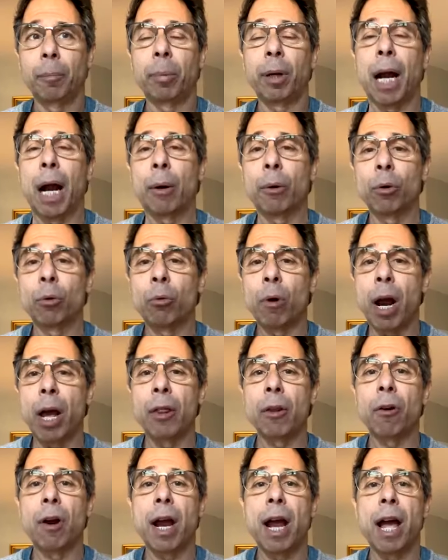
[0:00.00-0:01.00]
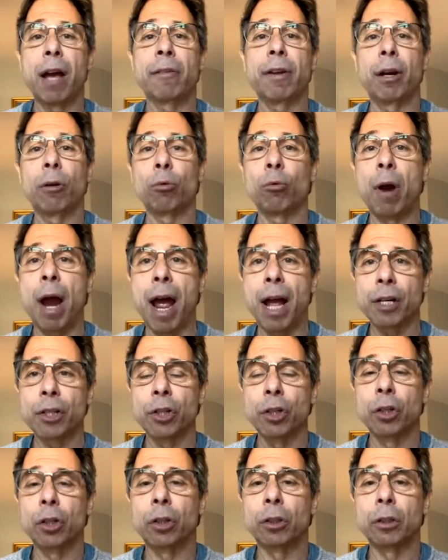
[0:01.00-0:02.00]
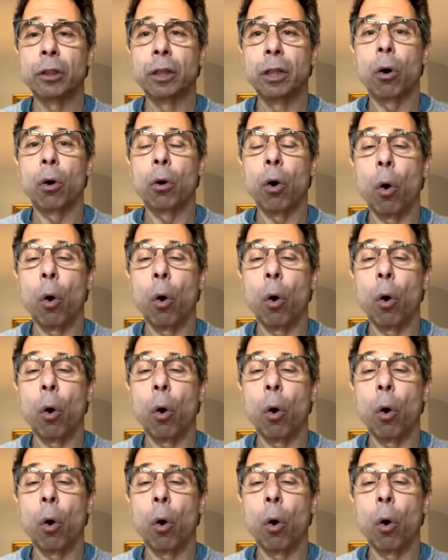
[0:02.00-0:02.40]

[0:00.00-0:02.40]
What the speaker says: but I would rather have a rational,